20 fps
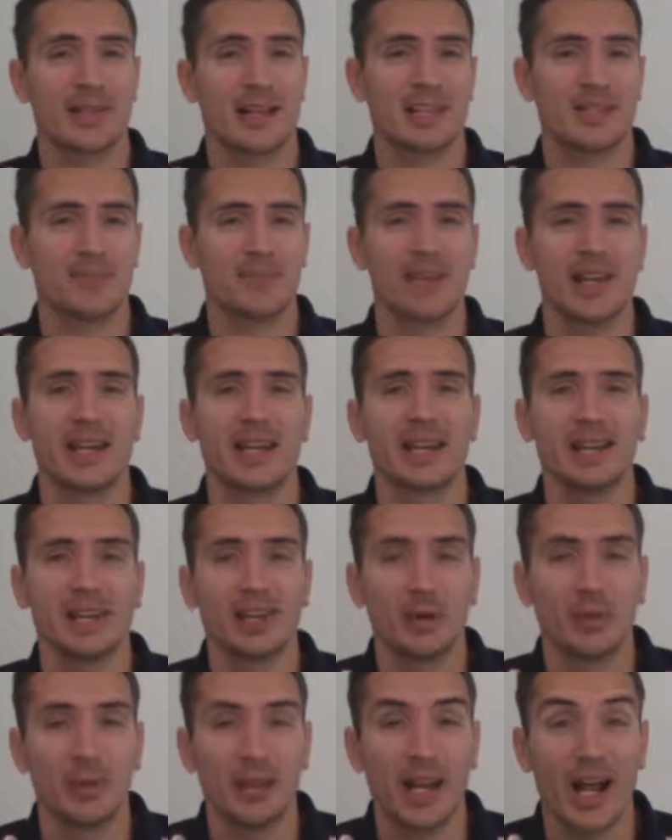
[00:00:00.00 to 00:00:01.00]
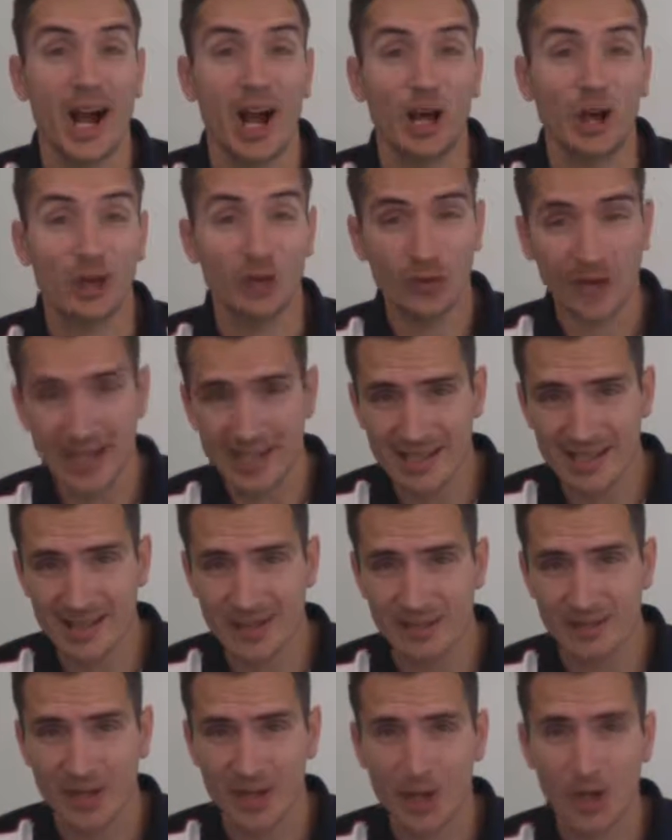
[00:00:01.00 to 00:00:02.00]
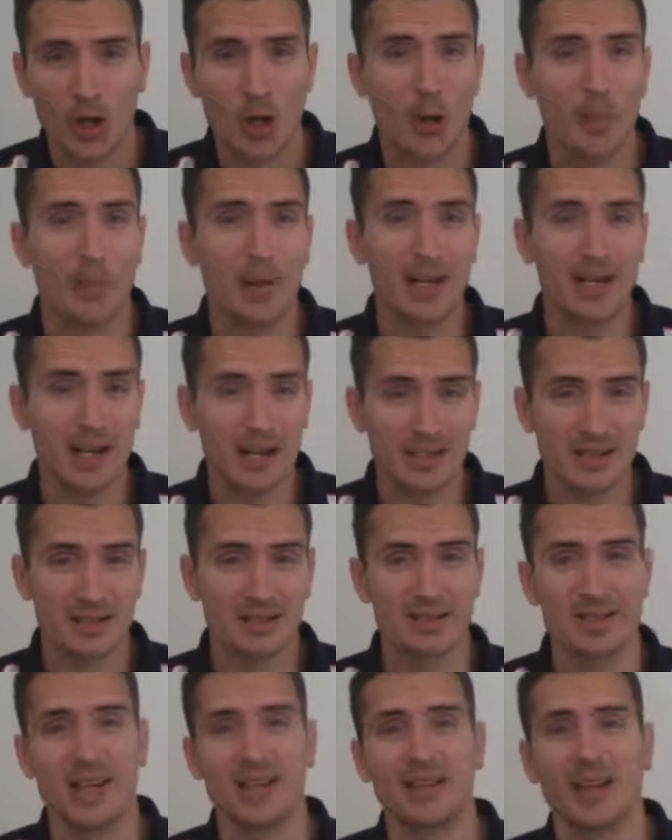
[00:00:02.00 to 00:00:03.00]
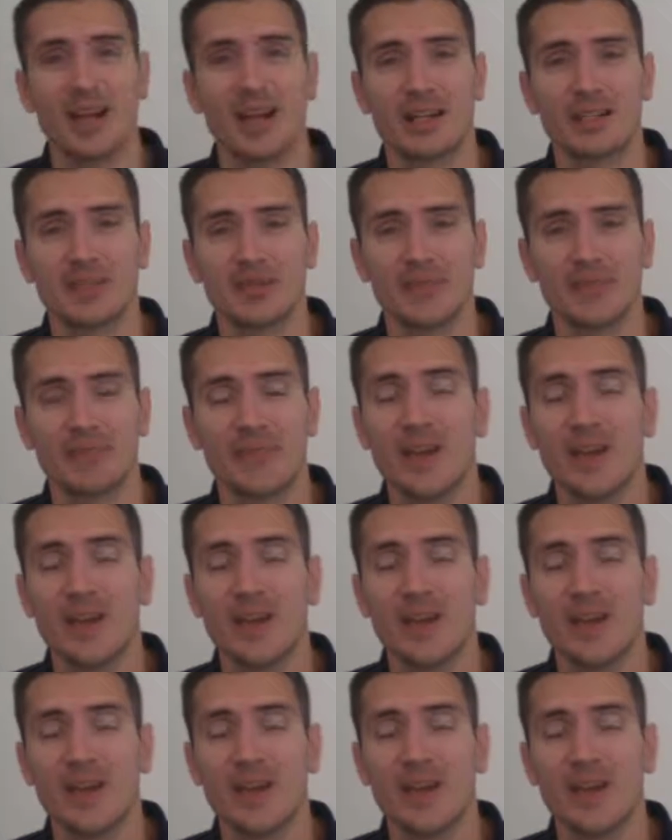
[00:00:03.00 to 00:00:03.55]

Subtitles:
as being a little bit aggressive because of deadlines.